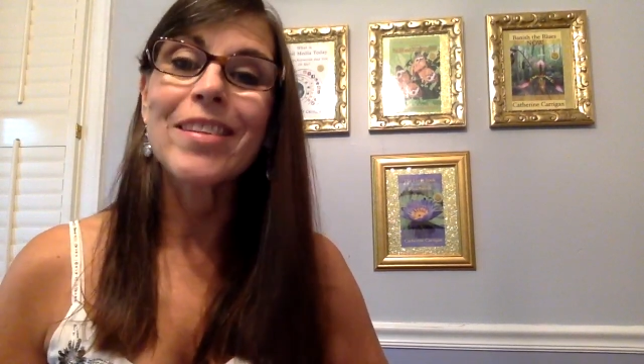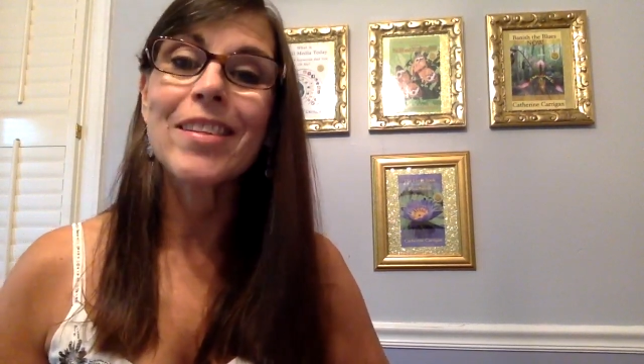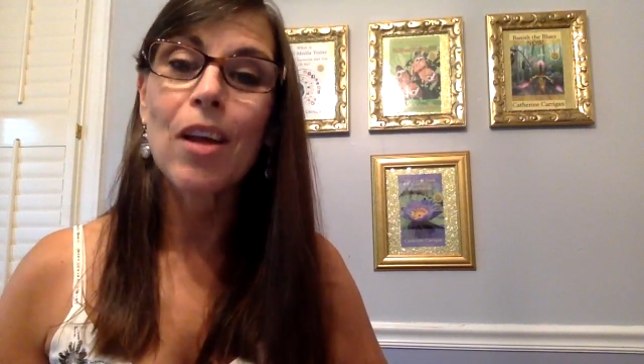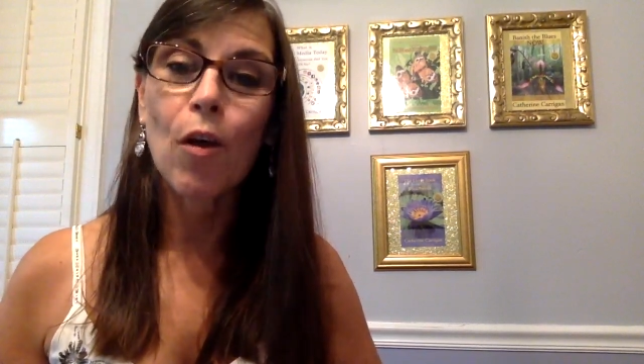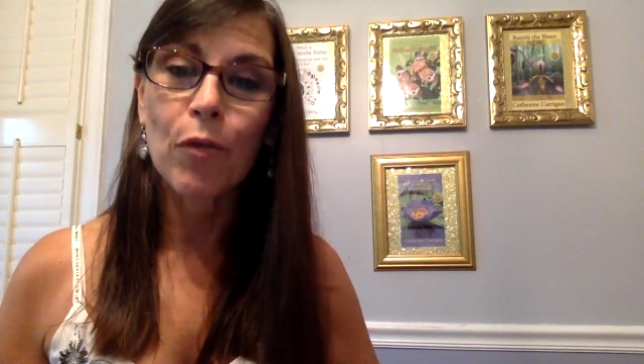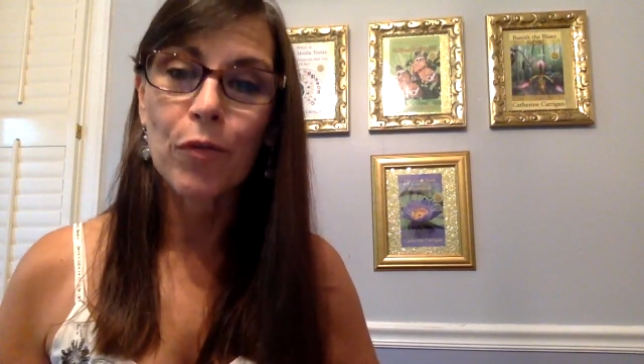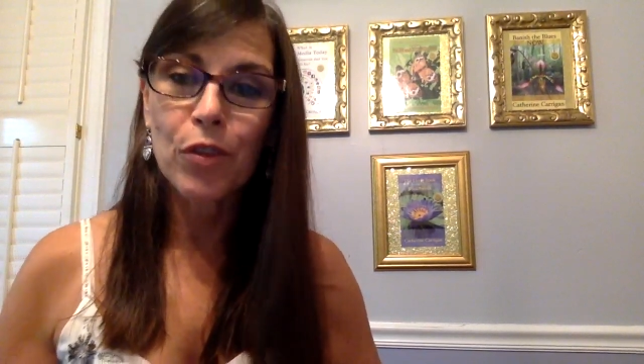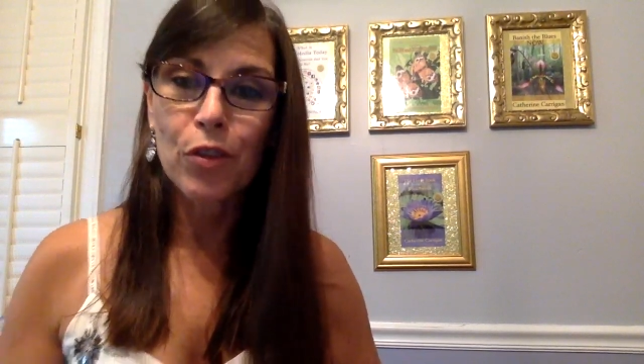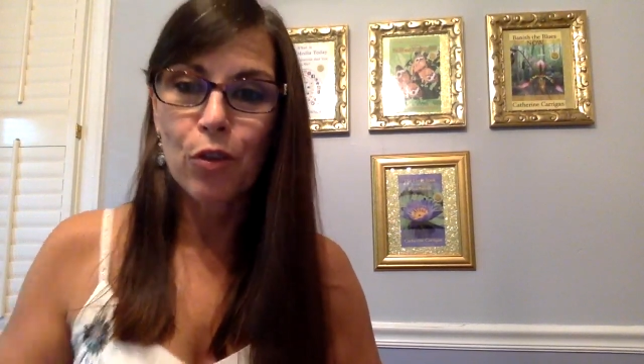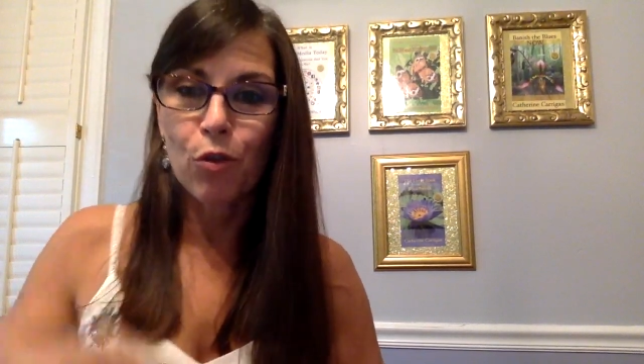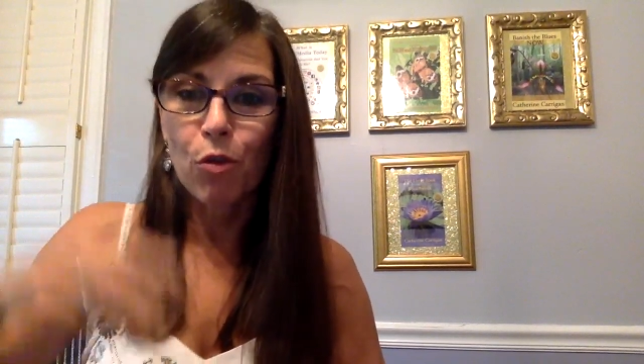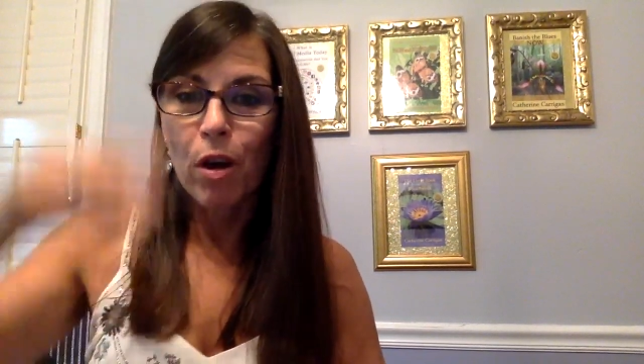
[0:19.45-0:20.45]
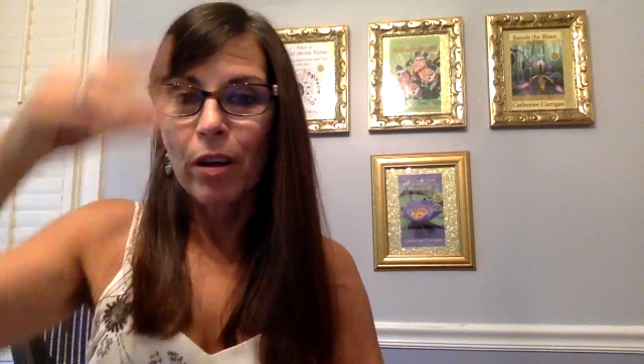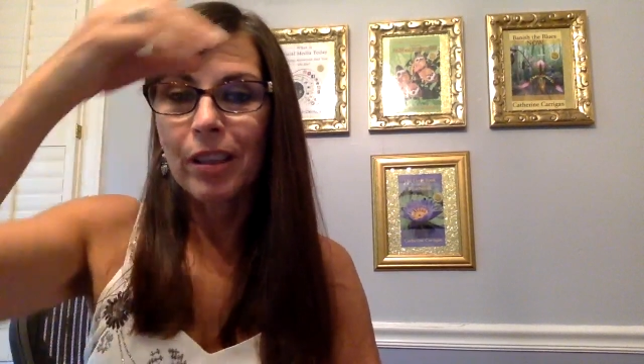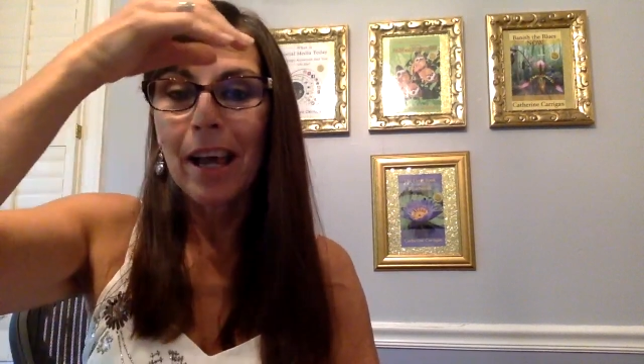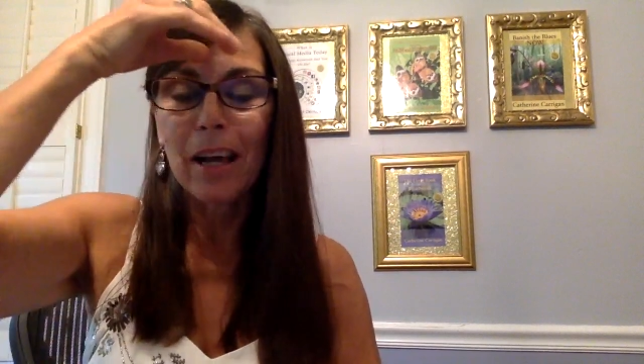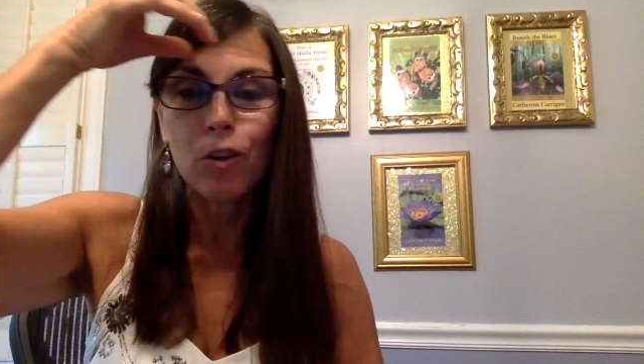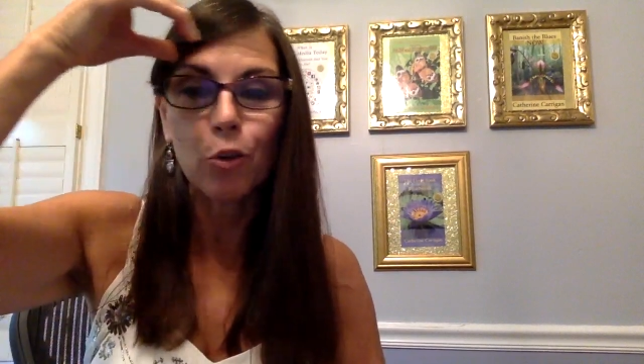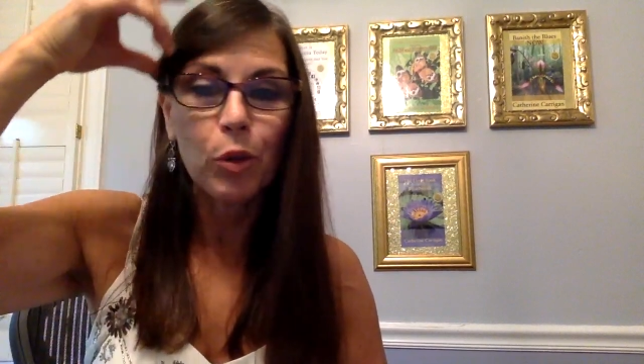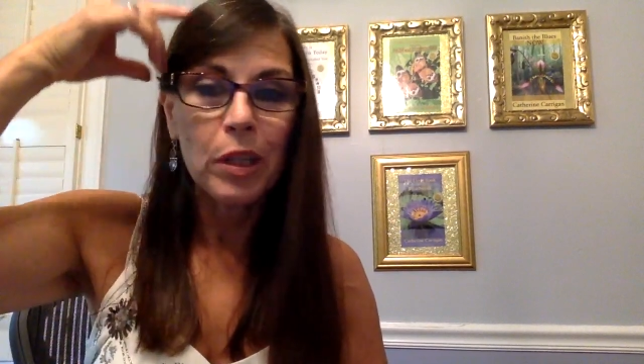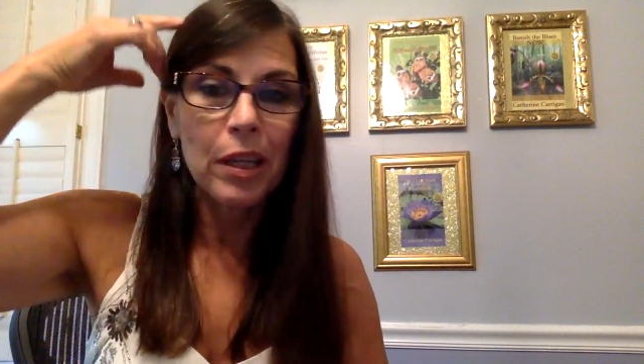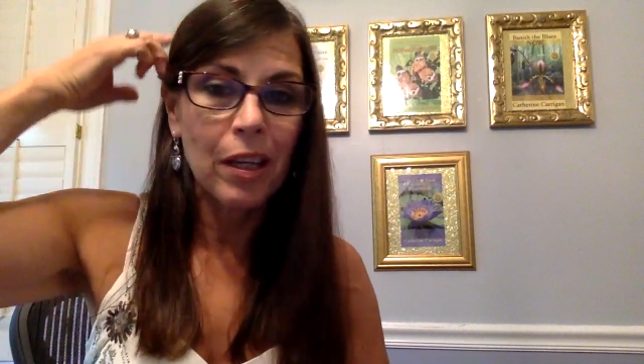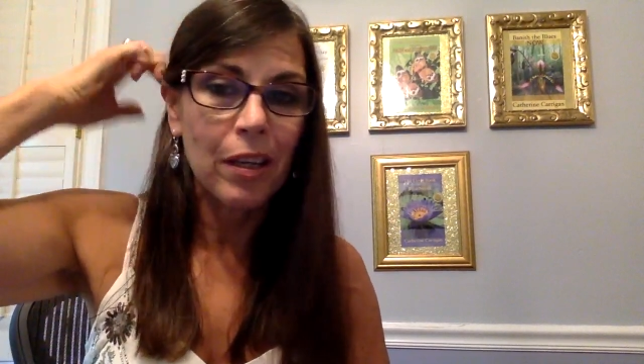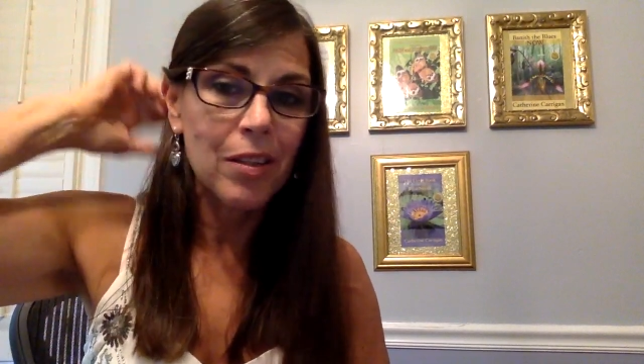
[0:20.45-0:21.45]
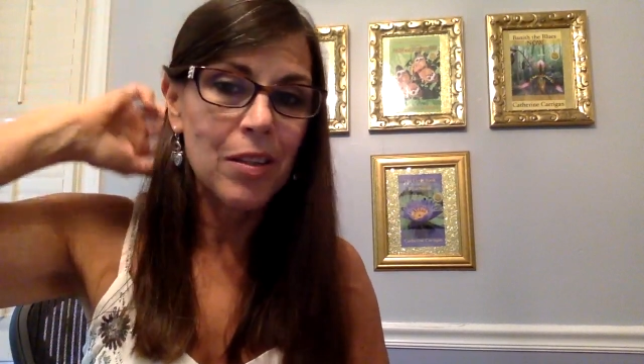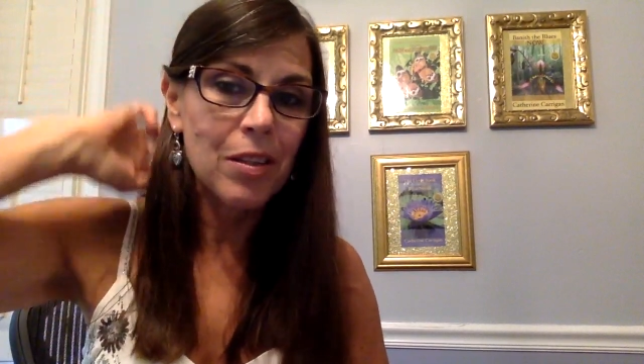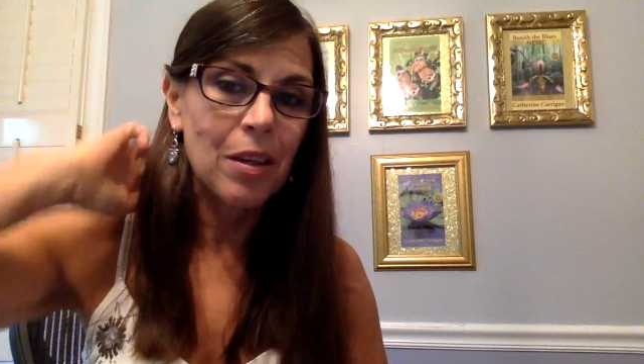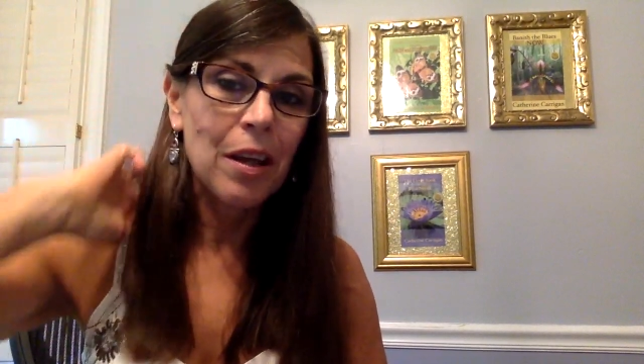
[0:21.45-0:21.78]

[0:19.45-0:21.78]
self-destruct actually is.